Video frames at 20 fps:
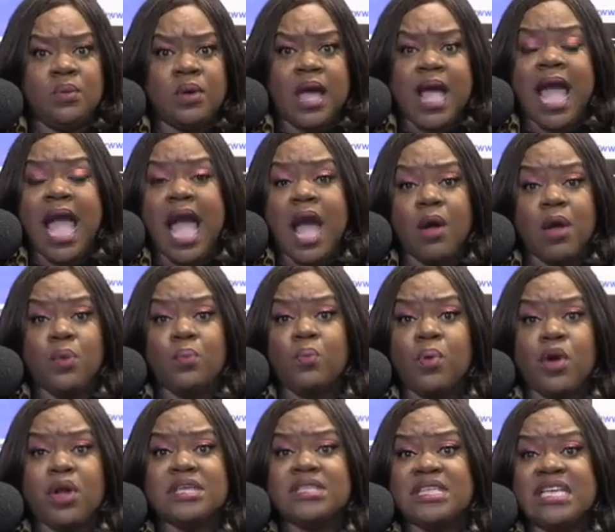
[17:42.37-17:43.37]
how it
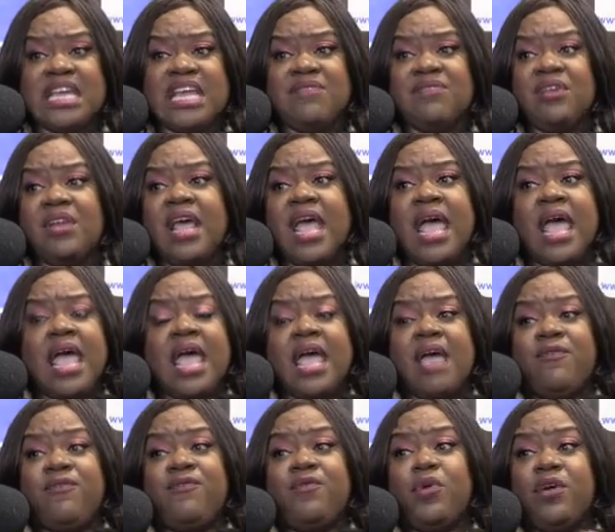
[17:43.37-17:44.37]
works. And even
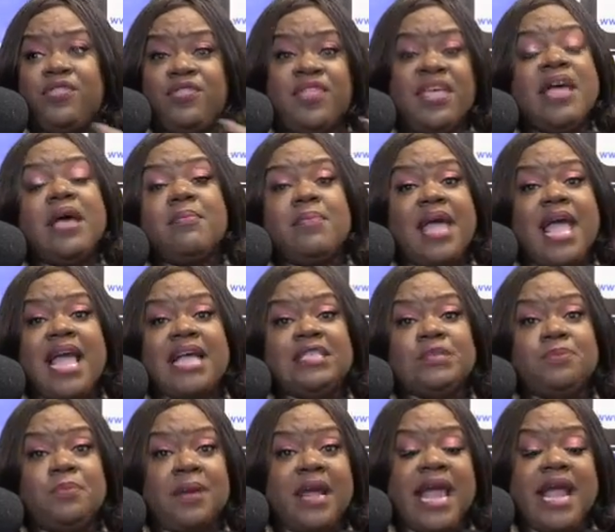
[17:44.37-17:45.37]
for them as
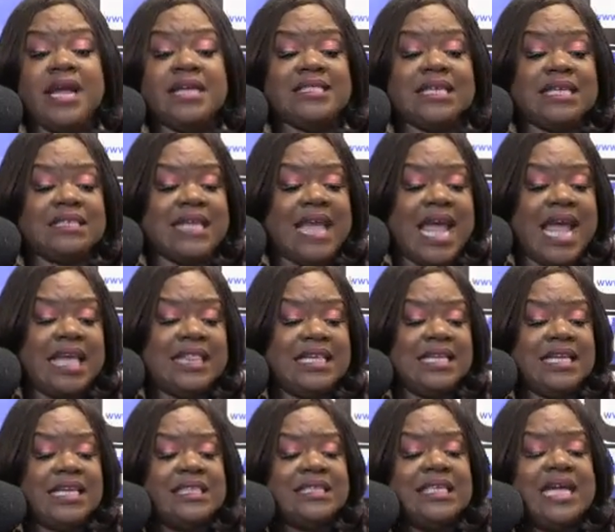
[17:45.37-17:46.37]
players, as
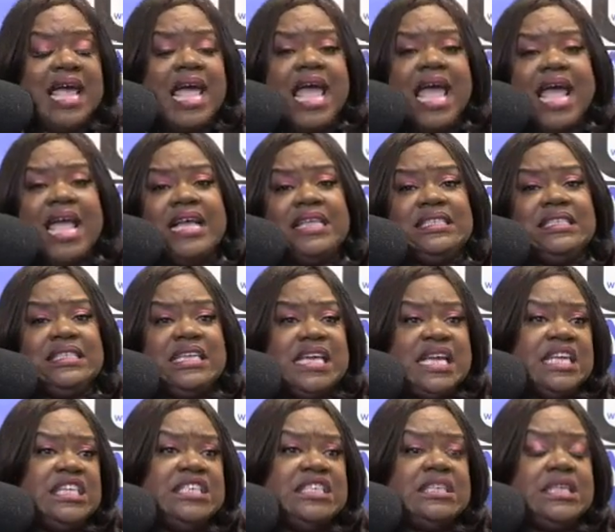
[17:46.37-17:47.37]
athletes, as
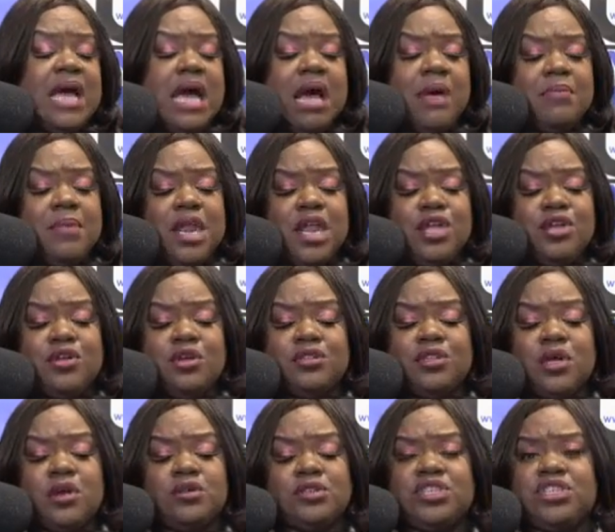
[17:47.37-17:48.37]
Tia just commented,
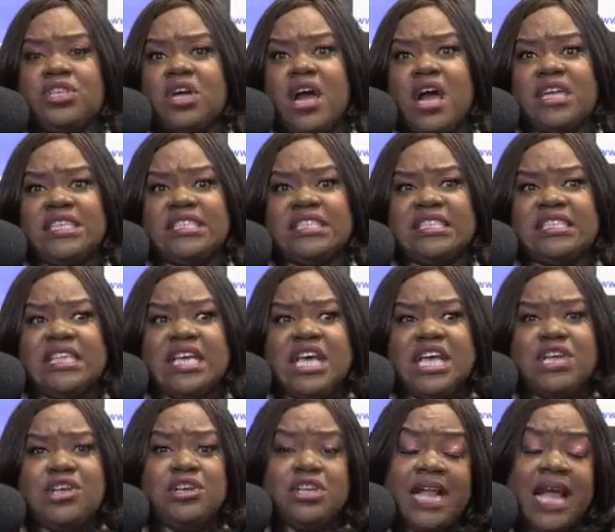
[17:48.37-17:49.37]
those charges,
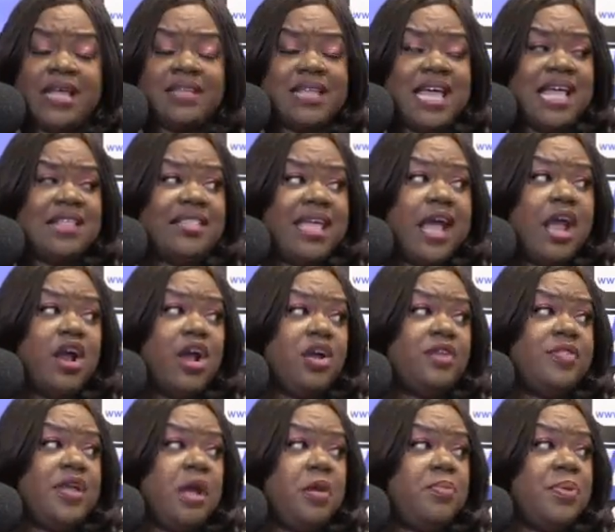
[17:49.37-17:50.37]
like that
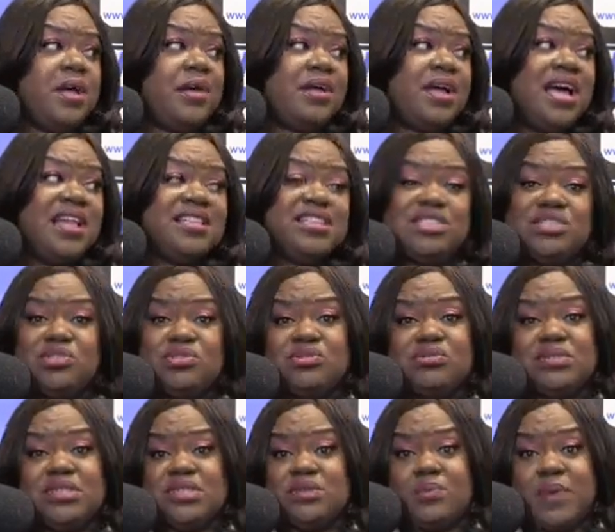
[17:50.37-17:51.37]
hurt their appeal to other
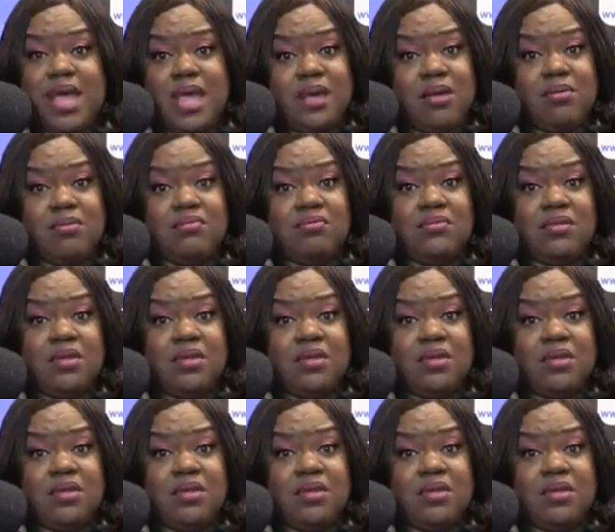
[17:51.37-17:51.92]
schools as well.